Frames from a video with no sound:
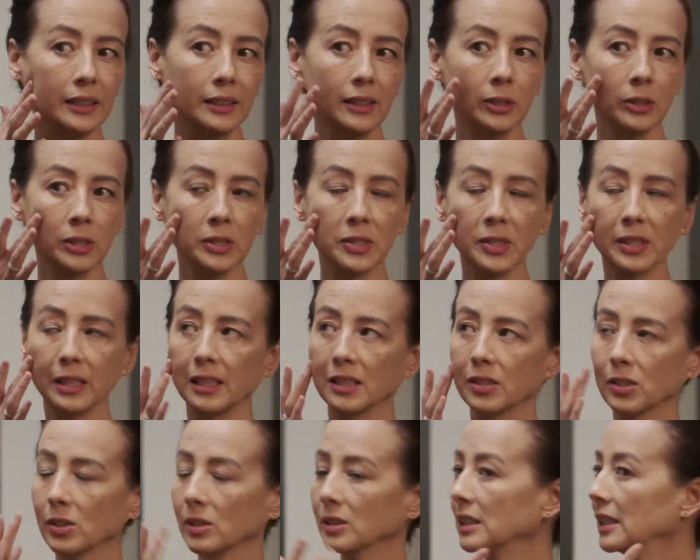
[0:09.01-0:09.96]
I noticed that I
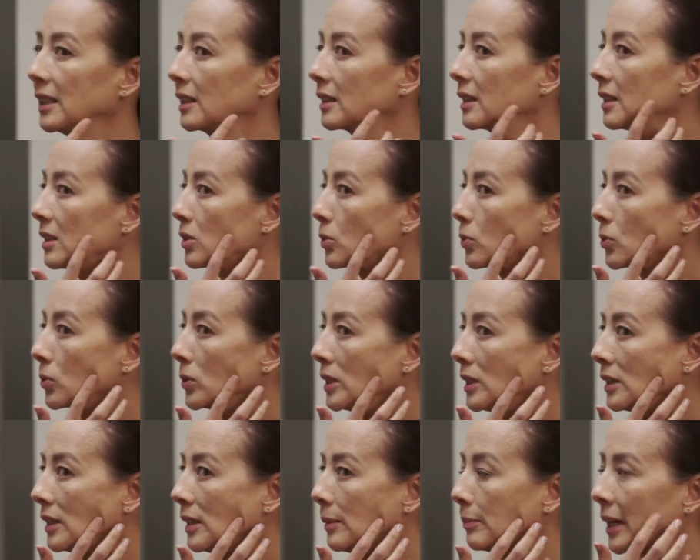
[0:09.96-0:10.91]
start to get these
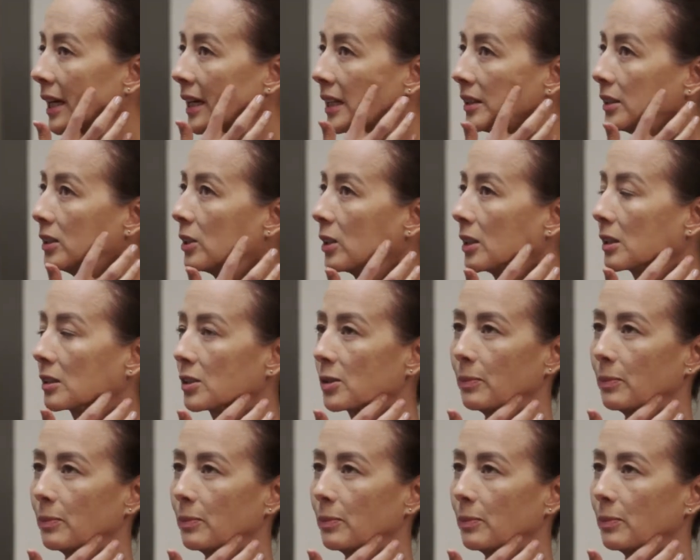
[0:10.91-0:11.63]
really bad dark